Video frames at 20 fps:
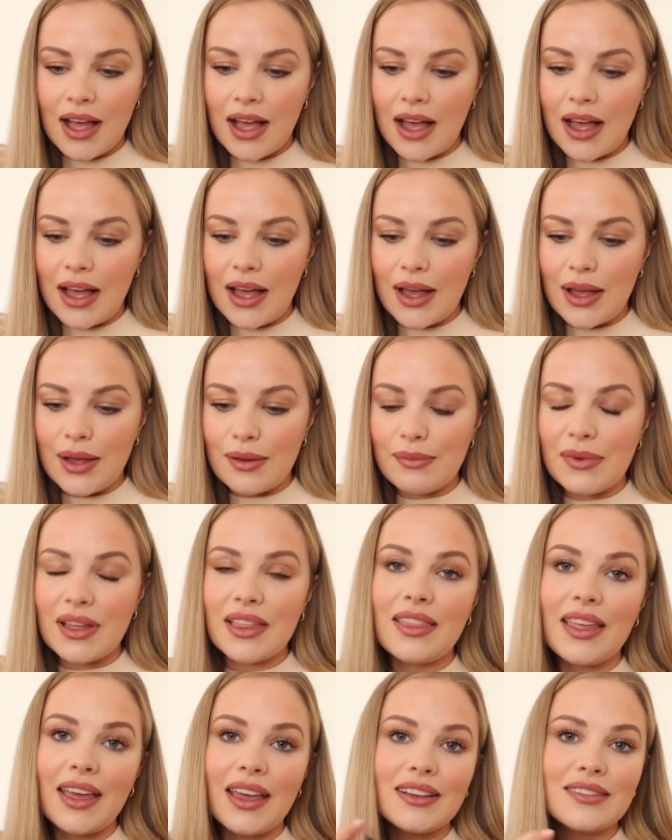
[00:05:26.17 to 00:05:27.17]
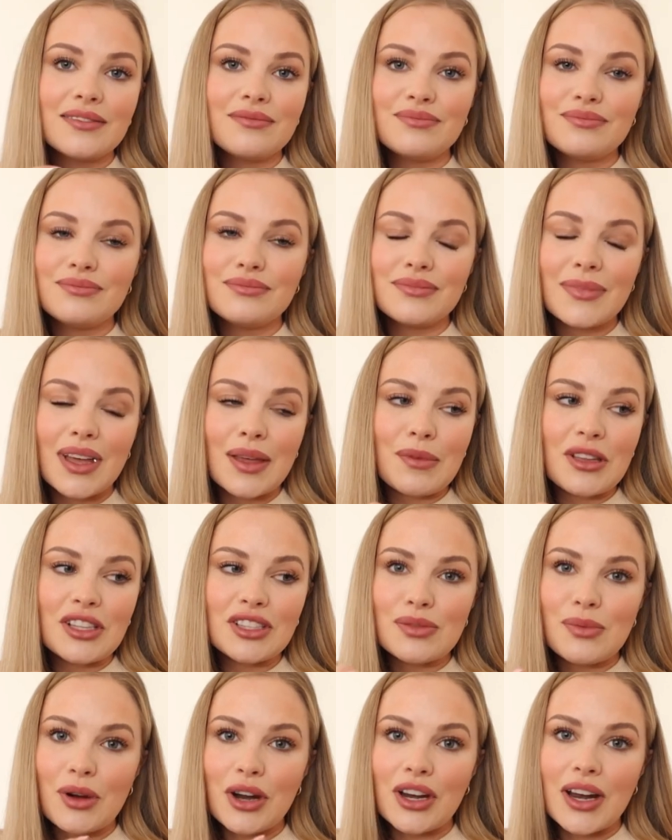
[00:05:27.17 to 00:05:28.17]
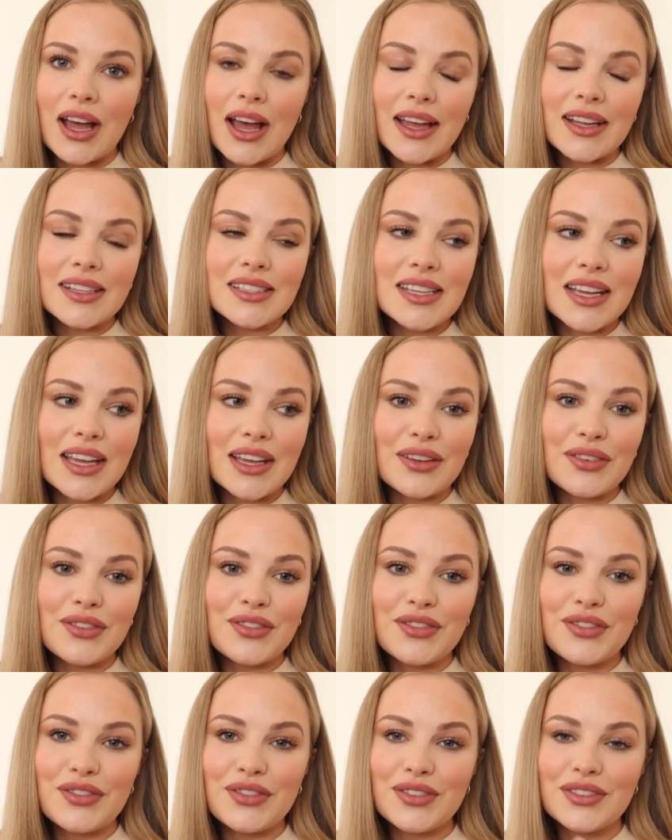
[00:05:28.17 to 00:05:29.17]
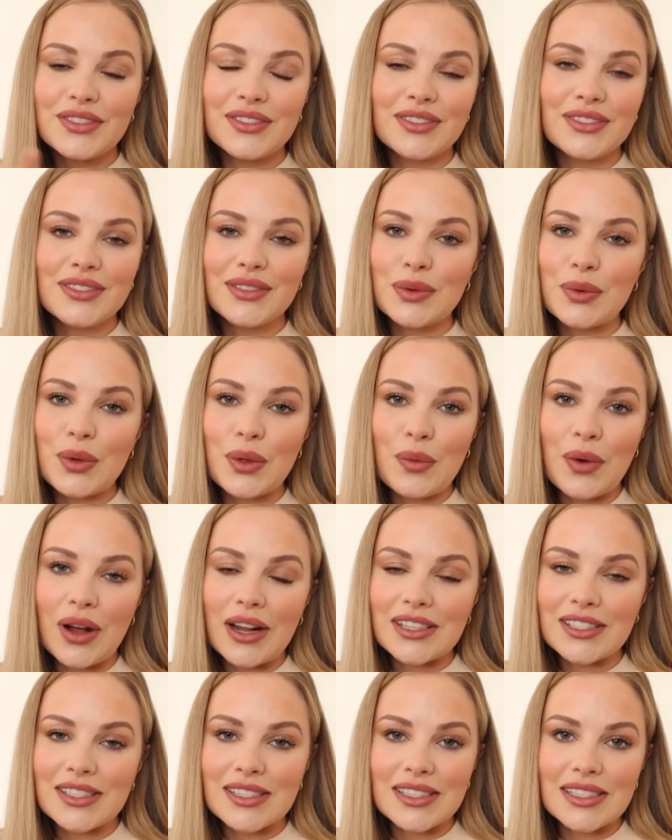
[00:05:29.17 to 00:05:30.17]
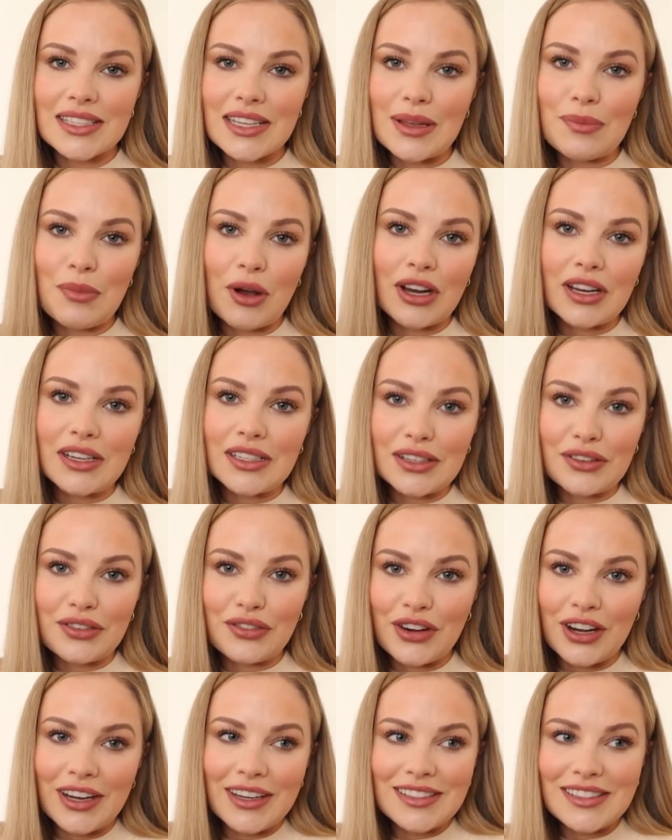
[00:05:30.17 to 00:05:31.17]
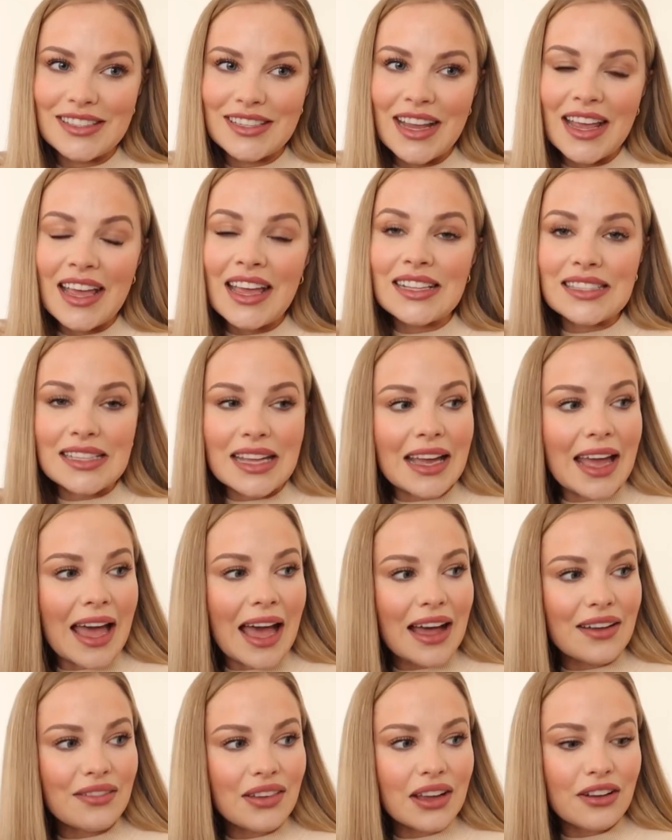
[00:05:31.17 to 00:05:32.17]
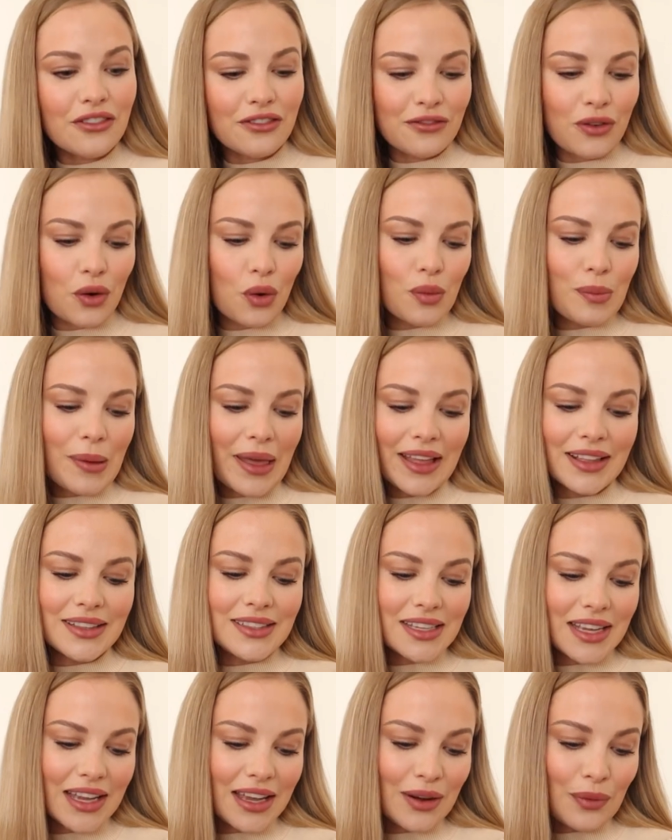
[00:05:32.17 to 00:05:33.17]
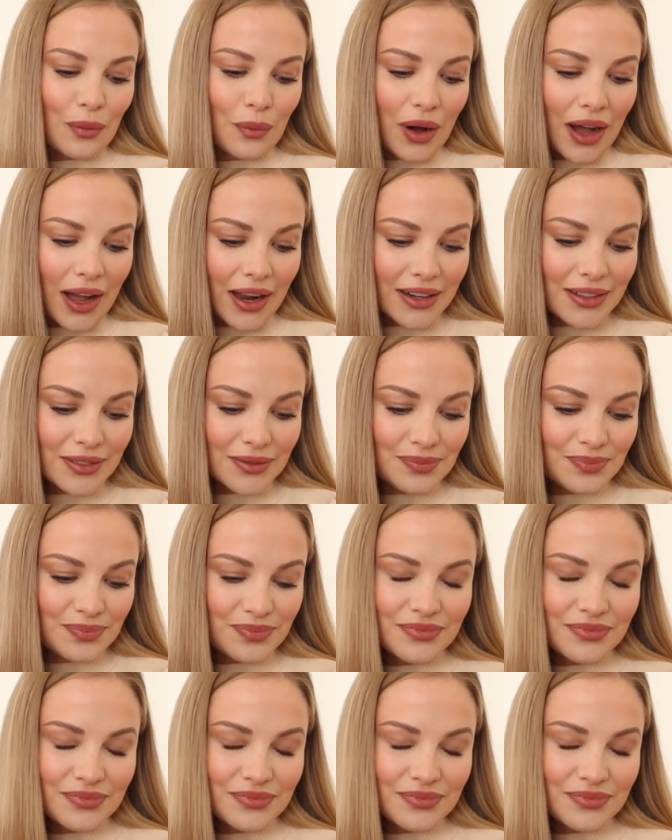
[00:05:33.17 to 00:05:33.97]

And then I mean tomorrow night if we want to sleep on a different, it's like having four beds in one.